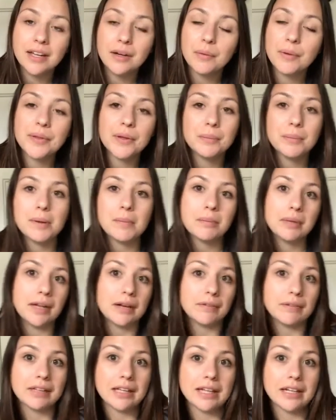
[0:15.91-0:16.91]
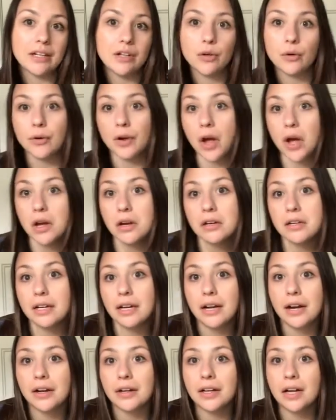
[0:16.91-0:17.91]
whether it be plant related or not, and I
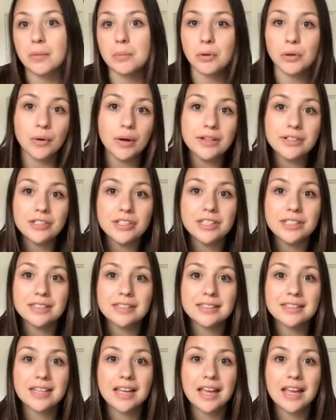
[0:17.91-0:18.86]
got a couple questions,